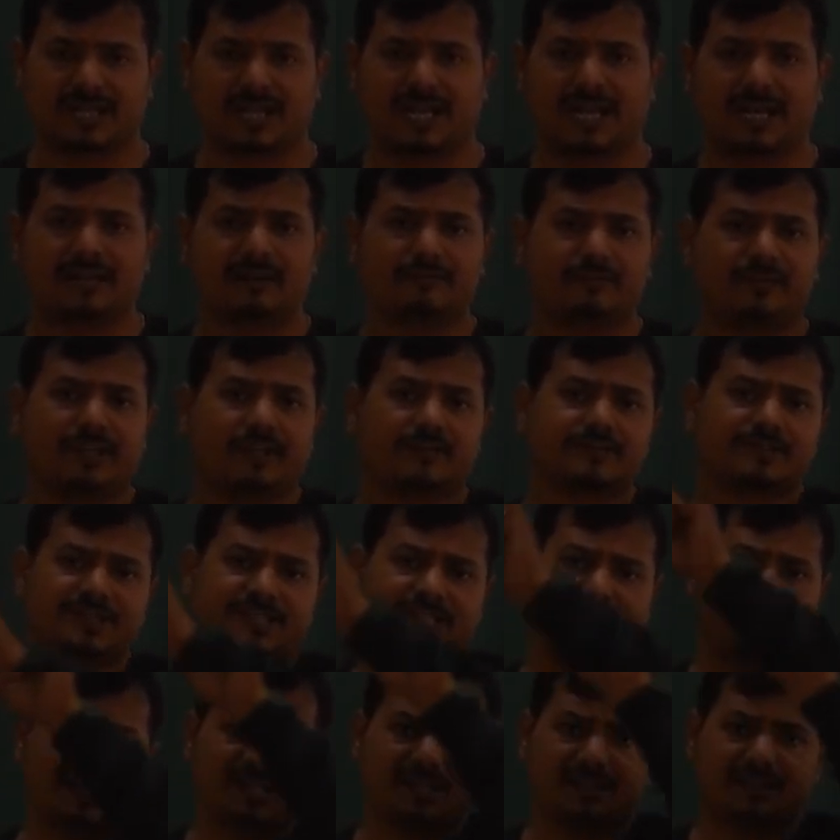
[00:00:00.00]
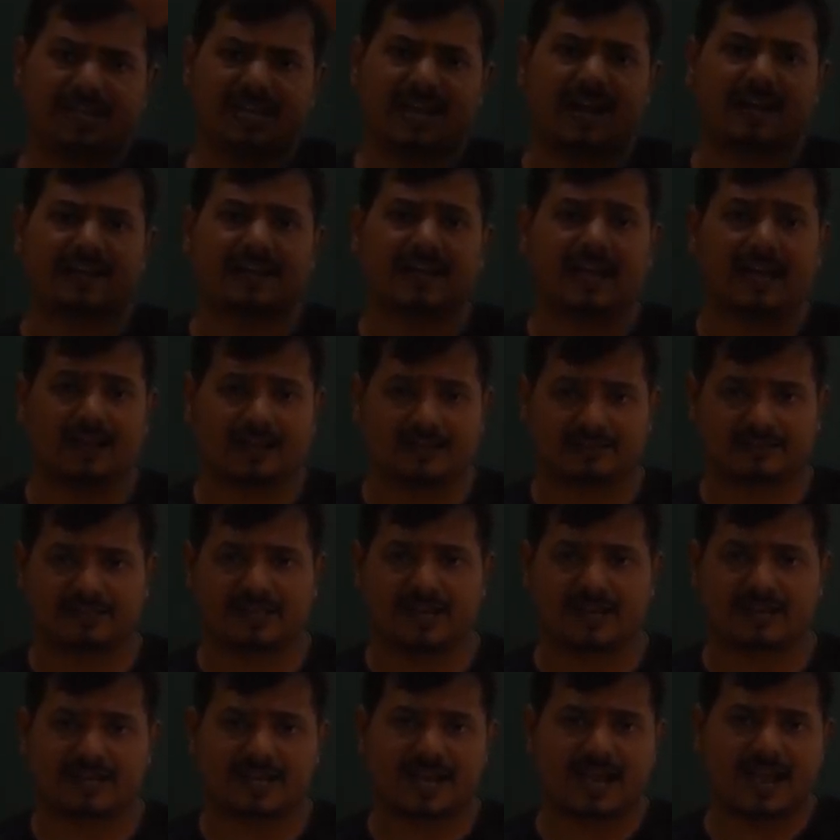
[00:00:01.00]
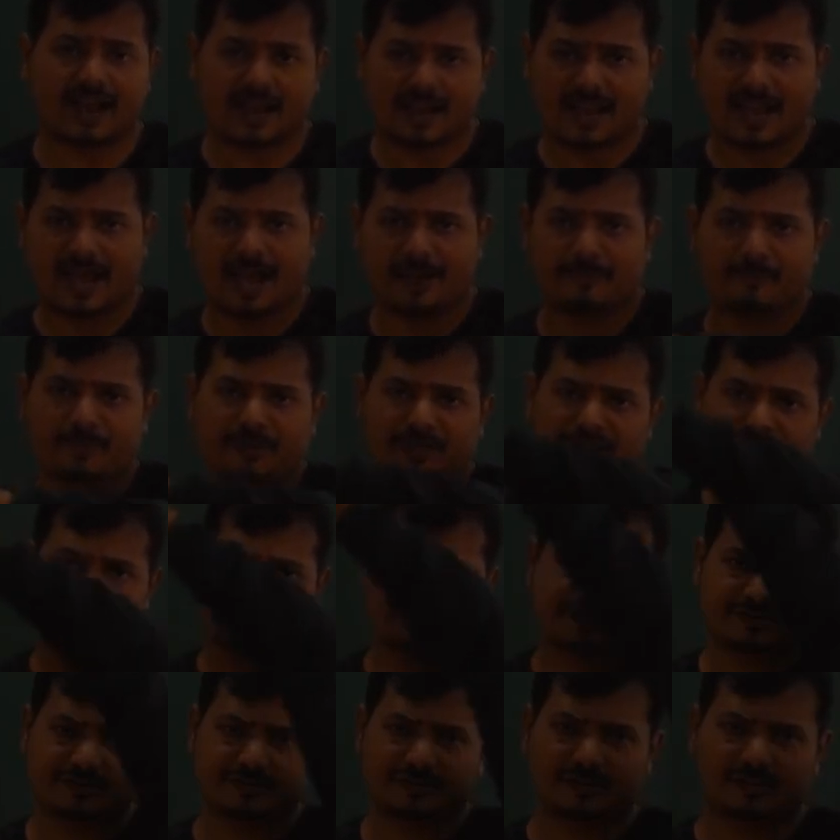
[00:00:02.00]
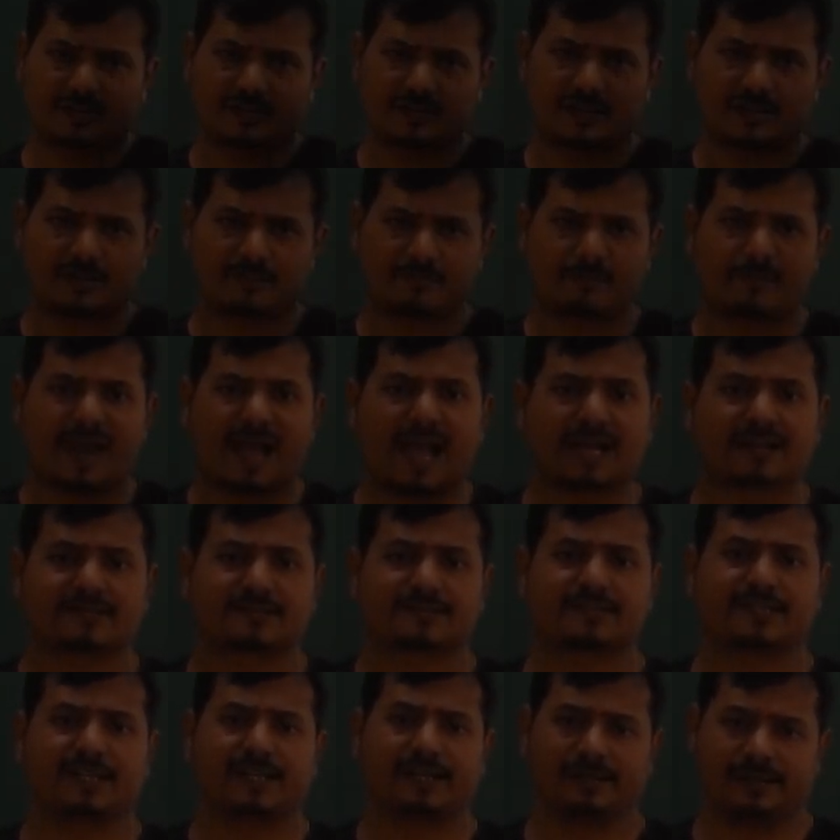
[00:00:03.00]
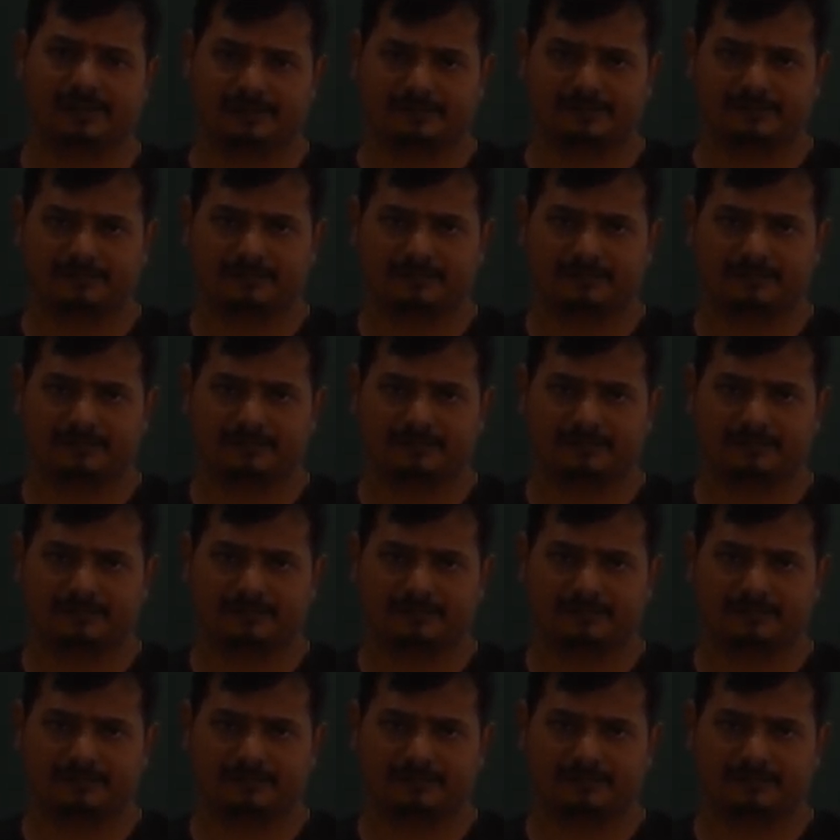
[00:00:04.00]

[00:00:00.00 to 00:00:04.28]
And we have seen the attack. The attack happens backside.